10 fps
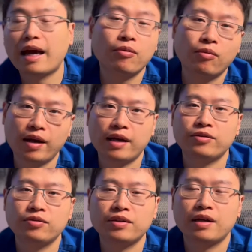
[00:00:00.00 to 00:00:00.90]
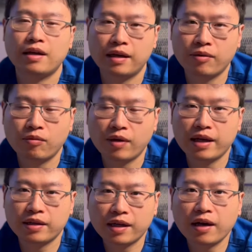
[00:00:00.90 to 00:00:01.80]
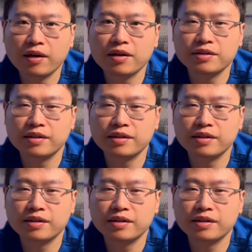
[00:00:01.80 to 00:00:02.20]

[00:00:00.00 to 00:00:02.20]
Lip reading: what I encourage